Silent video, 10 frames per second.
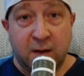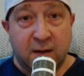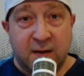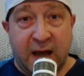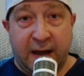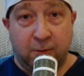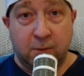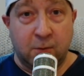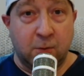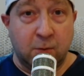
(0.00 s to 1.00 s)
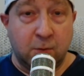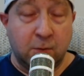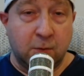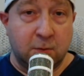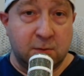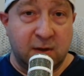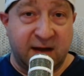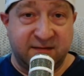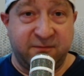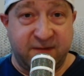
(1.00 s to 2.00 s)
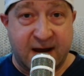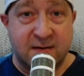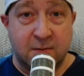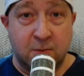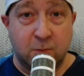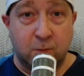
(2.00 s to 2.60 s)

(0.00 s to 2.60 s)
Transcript: Now, as a fan,